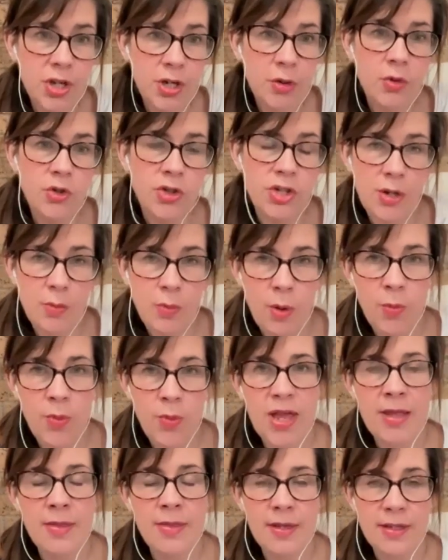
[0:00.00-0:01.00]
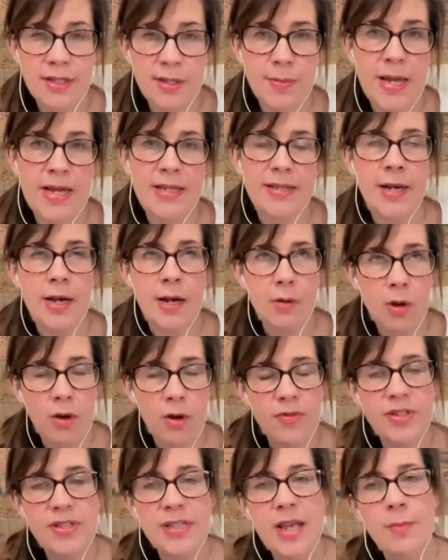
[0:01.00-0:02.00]
usually when we're in this space, and
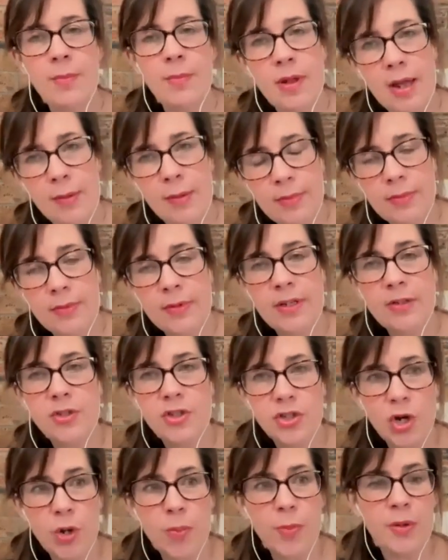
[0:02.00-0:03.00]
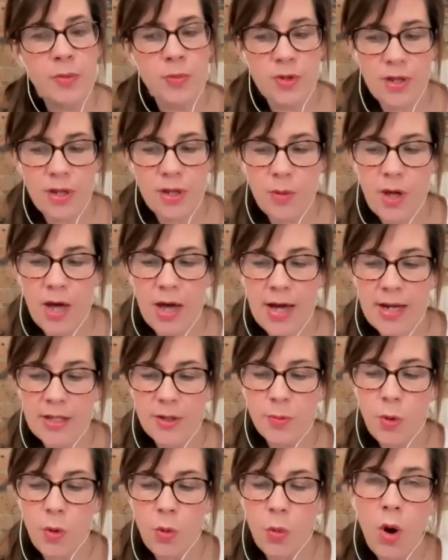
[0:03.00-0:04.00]
obviously I'm stopping with you
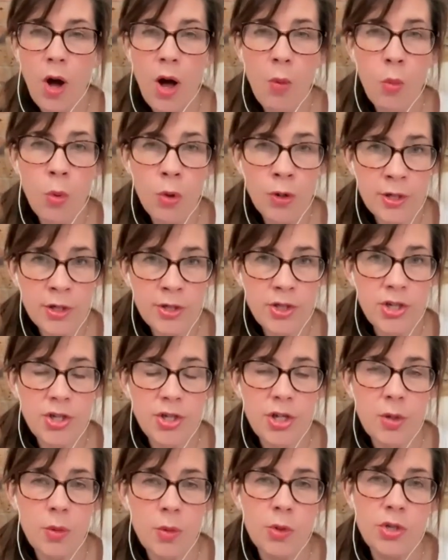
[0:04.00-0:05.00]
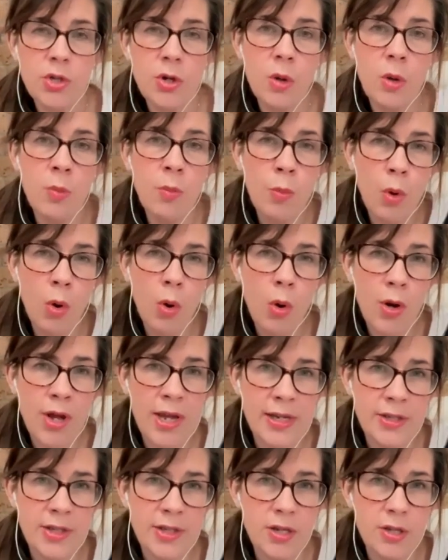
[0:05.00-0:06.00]
guys, but what I wanted to do was go more
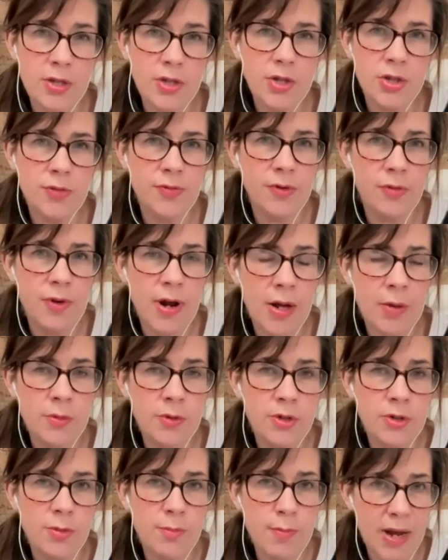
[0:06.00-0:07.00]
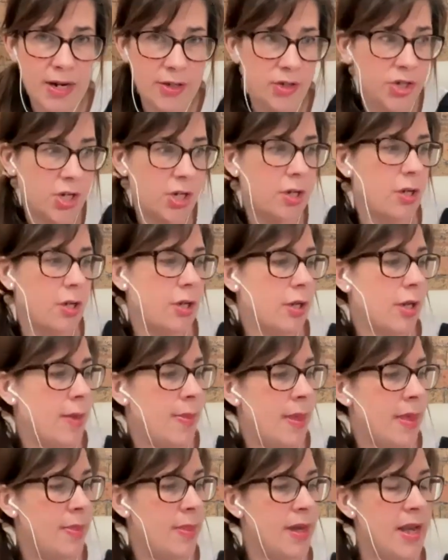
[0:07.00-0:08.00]
into the stuff around magical,
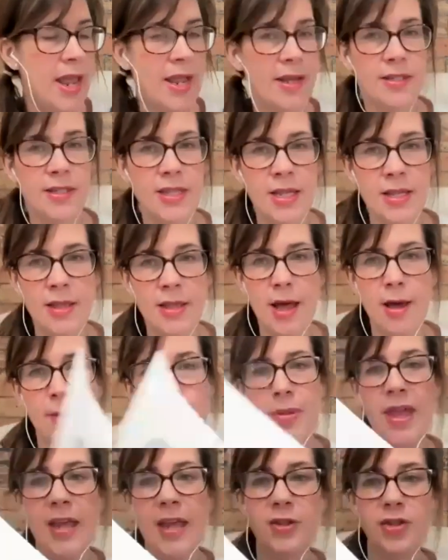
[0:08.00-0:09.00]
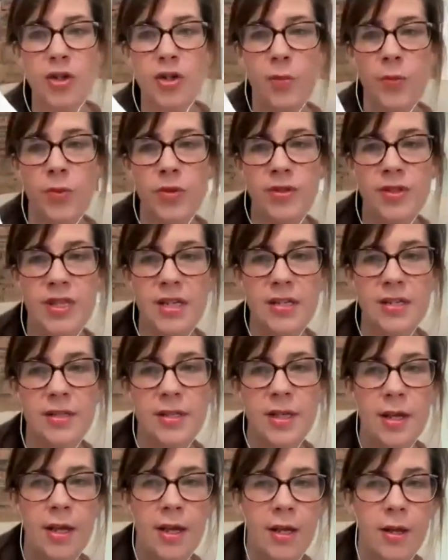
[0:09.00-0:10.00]
and then the next thing that I picked up was this
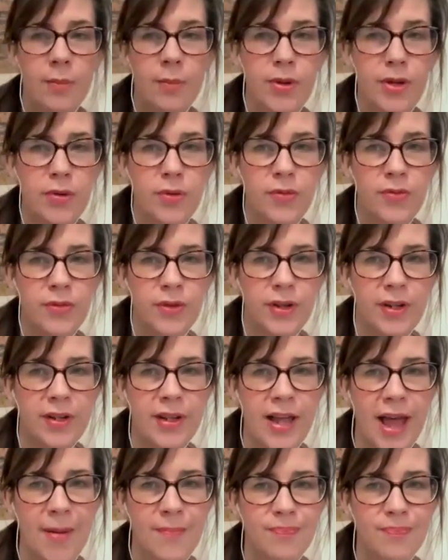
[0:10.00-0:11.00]
beautiful